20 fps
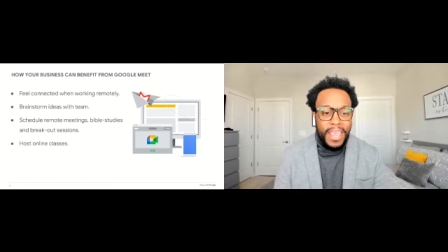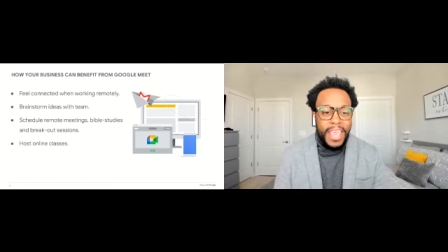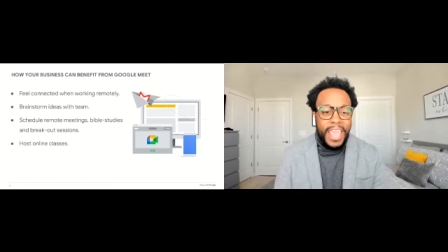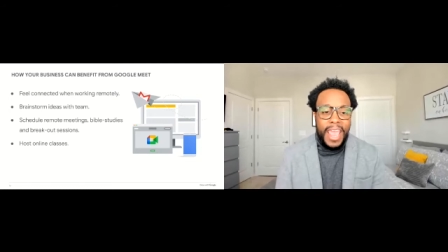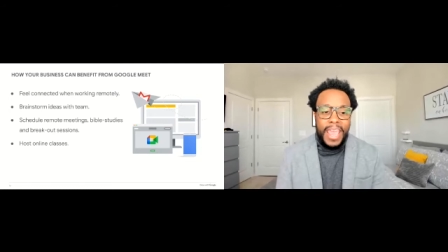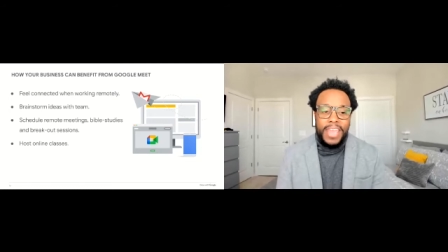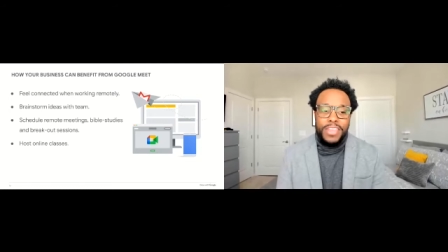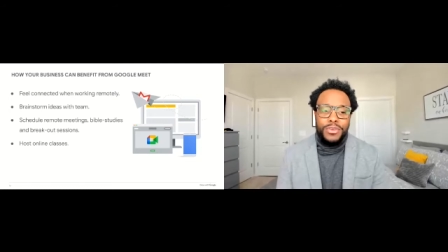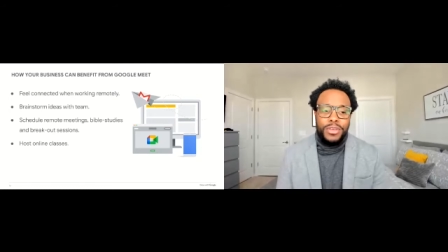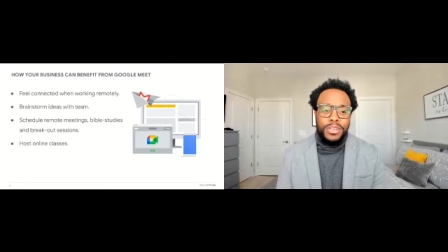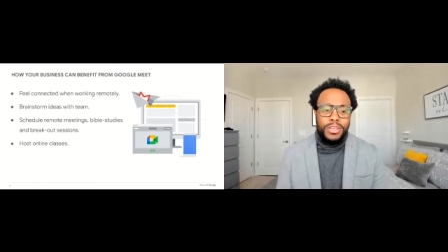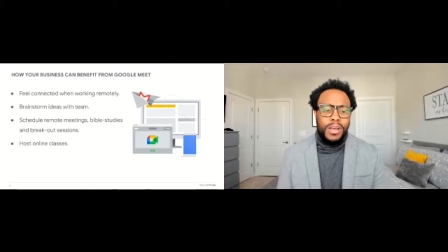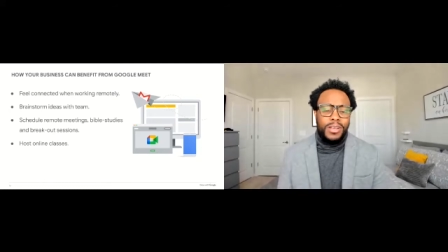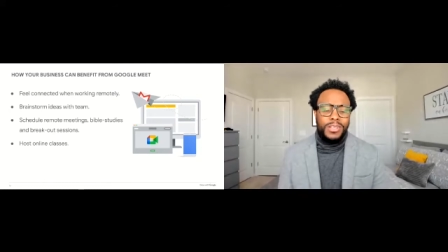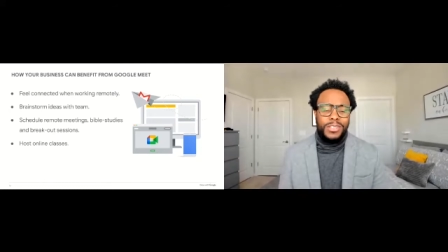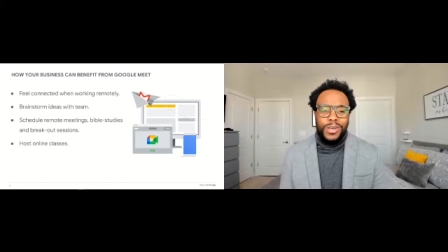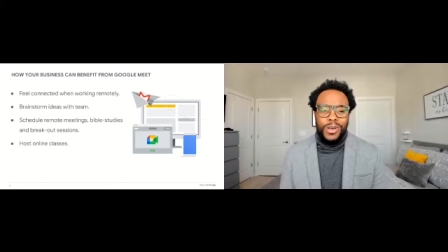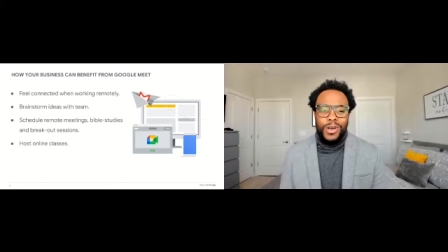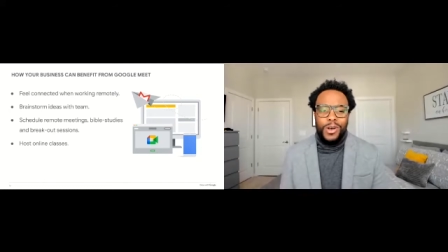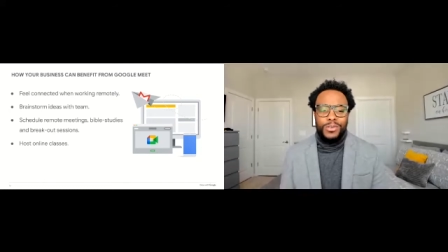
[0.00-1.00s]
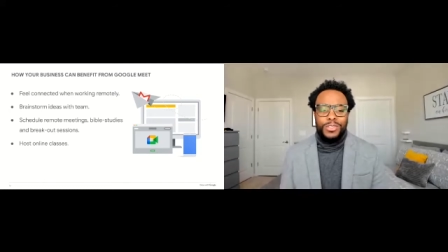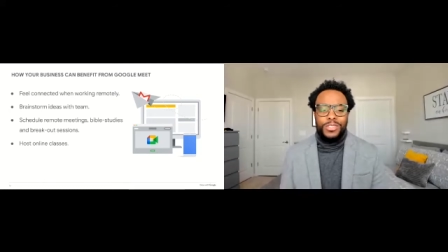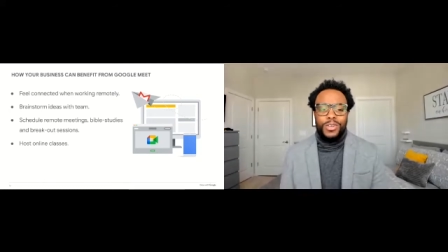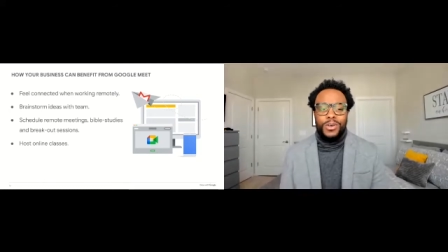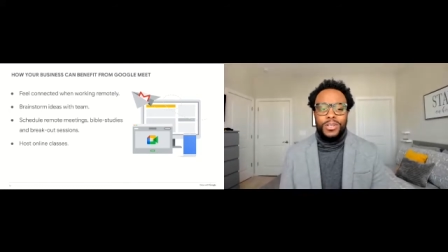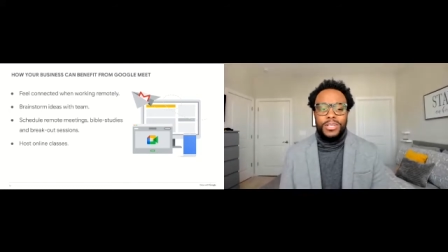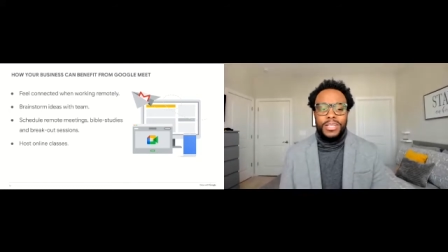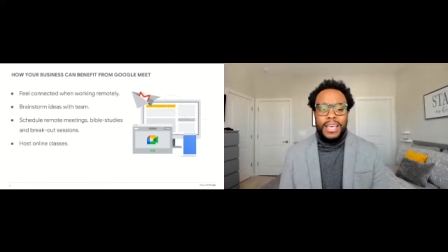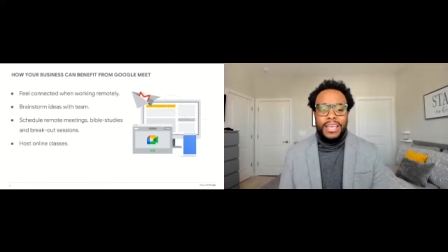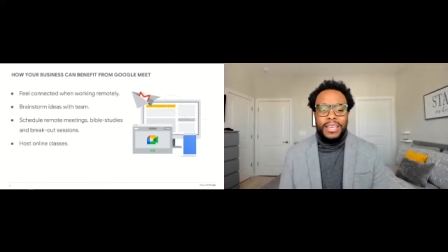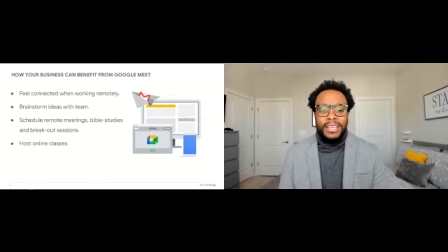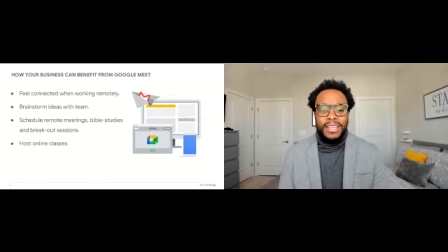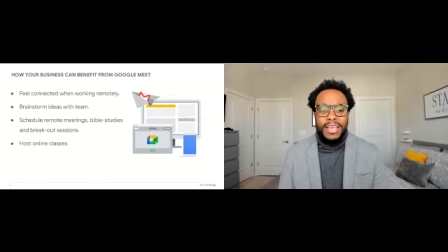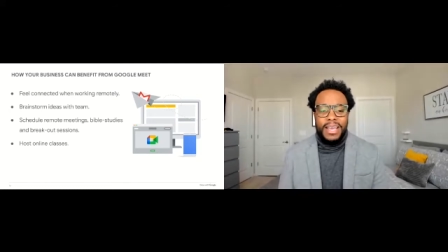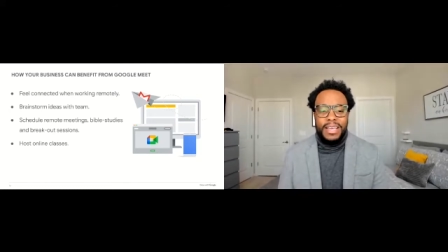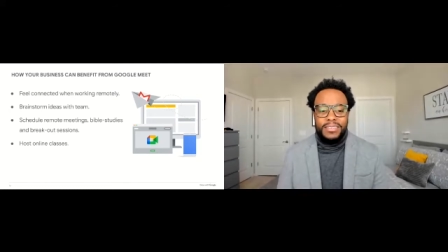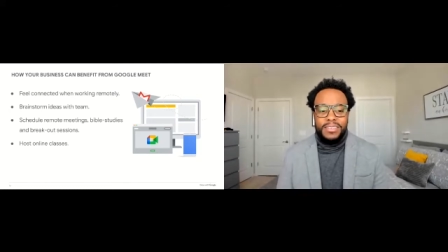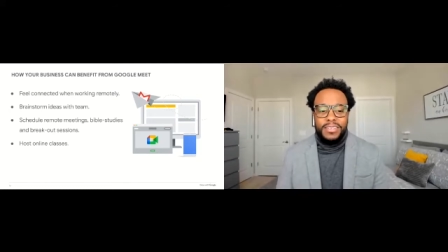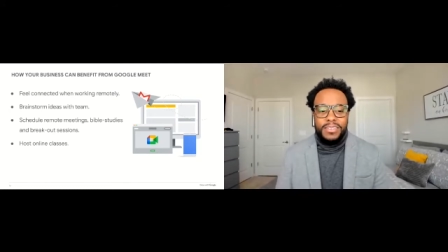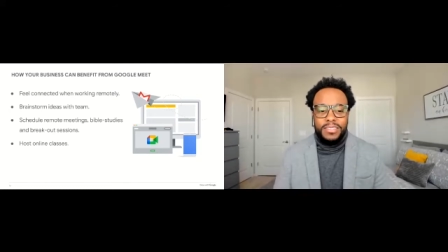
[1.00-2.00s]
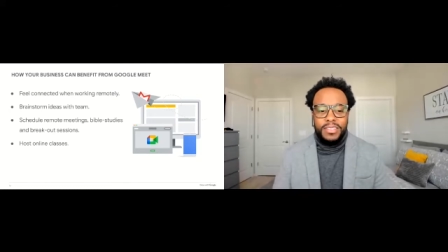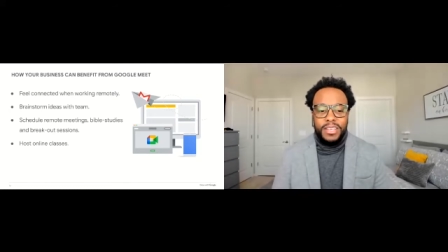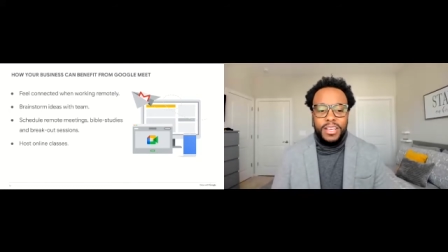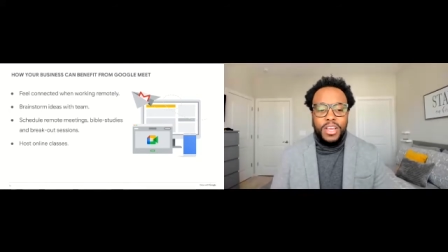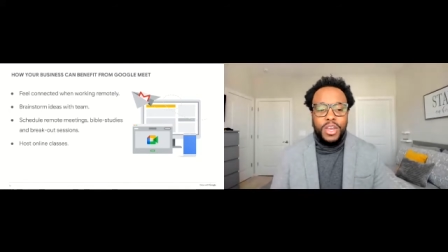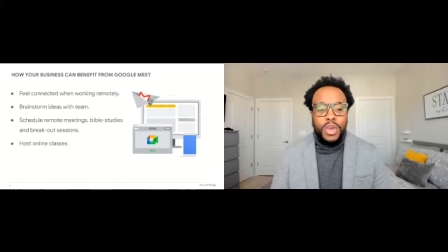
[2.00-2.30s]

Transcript: And you can also host online classes.